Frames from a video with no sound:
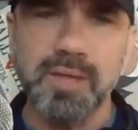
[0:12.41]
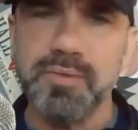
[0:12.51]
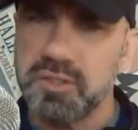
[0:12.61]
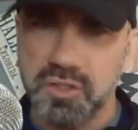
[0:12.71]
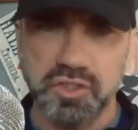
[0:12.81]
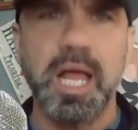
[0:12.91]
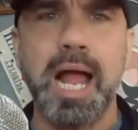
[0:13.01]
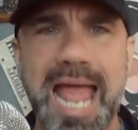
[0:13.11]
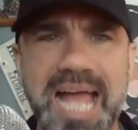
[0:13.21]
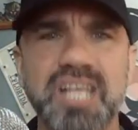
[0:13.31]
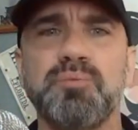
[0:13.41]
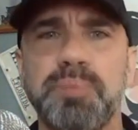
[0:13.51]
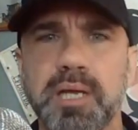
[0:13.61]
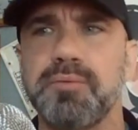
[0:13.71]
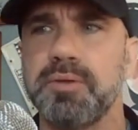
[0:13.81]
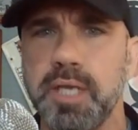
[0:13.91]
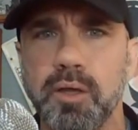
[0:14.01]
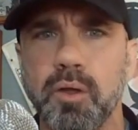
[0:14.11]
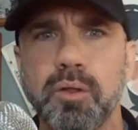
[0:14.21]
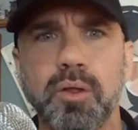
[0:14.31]
And this is not as big of a
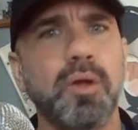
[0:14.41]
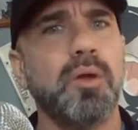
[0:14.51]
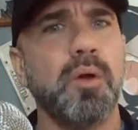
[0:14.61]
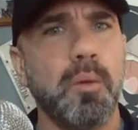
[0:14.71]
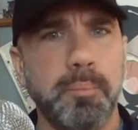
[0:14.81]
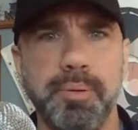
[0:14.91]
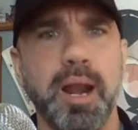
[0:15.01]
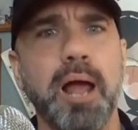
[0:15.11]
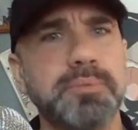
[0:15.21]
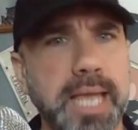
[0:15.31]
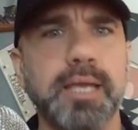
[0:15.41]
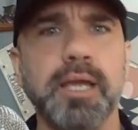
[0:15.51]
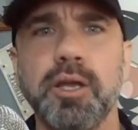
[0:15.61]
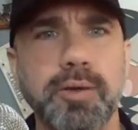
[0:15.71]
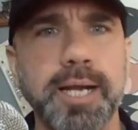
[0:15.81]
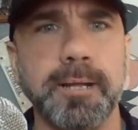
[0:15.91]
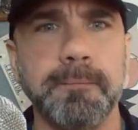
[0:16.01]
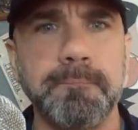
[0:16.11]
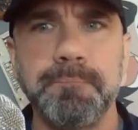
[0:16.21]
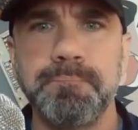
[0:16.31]
deal, but I'm taking
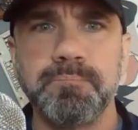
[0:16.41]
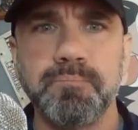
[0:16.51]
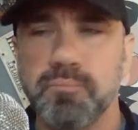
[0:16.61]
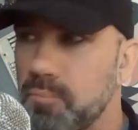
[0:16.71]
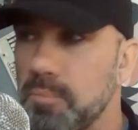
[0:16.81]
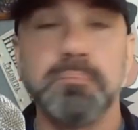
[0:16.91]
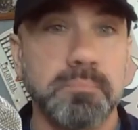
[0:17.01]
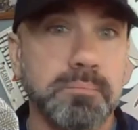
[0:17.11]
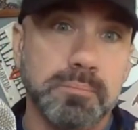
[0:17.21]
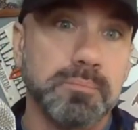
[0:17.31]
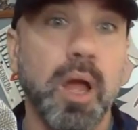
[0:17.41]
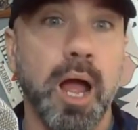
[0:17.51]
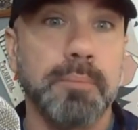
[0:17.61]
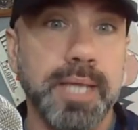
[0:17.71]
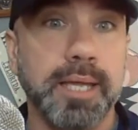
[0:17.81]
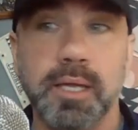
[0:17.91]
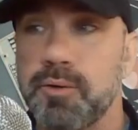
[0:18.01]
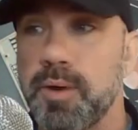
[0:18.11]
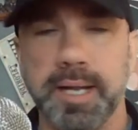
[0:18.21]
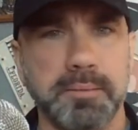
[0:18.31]
credit. I'm taking
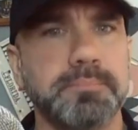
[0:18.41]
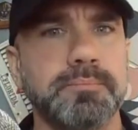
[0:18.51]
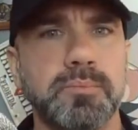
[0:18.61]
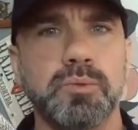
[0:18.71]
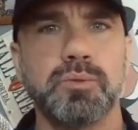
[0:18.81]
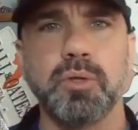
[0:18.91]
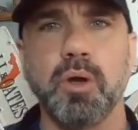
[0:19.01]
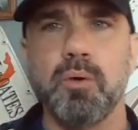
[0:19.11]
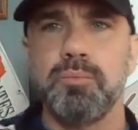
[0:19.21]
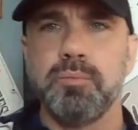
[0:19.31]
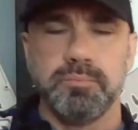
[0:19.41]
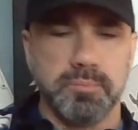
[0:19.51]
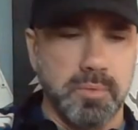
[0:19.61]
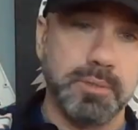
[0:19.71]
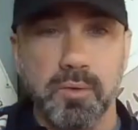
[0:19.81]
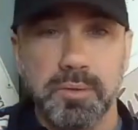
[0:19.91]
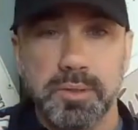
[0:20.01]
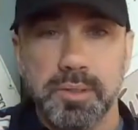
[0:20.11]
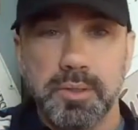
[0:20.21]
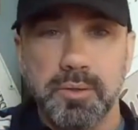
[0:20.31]
credit. So, in
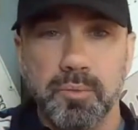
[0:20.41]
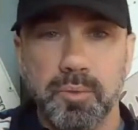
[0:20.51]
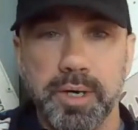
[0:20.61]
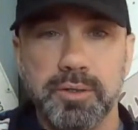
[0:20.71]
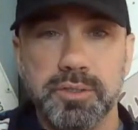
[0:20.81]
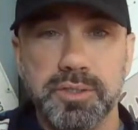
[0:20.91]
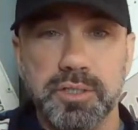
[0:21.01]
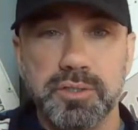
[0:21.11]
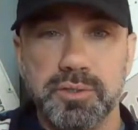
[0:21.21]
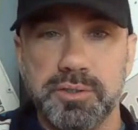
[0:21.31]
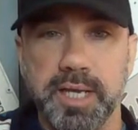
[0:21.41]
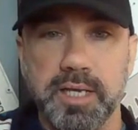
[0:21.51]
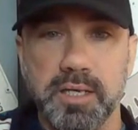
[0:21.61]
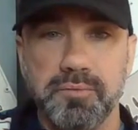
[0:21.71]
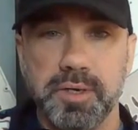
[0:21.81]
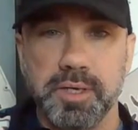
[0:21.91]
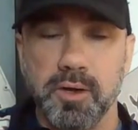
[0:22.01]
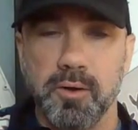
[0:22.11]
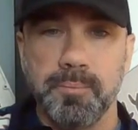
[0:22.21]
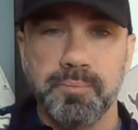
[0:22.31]
video, where's this stinking
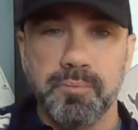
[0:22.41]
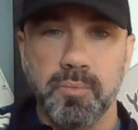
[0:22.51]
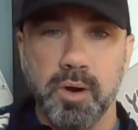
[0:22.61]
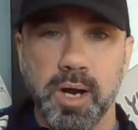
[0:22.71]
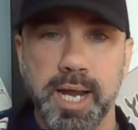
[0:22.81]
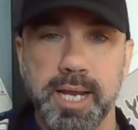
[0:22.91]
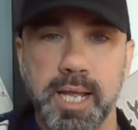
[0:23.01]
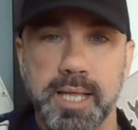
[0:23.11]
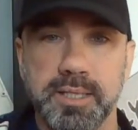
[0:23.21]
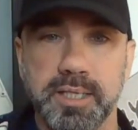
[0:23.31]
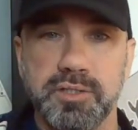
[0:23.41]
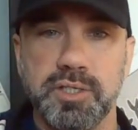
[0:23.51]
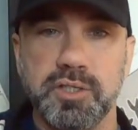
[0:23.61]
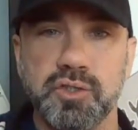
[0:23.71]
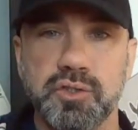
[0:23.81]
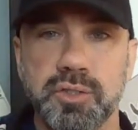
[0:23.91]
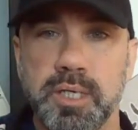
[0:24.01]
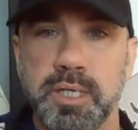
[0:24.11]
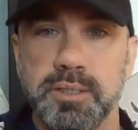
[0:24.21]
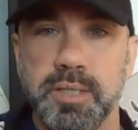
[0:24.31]
video? All right,
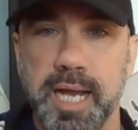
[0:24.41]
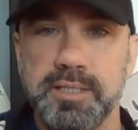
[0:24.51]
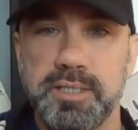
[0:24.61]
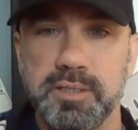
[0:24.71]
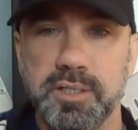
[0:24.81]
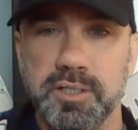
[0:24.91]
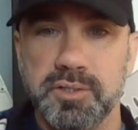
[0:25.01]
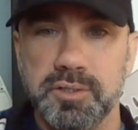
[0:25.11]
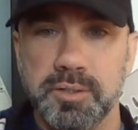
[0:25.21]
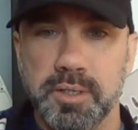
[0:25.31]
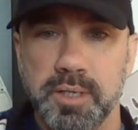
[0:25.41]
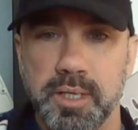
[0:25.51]
I did this.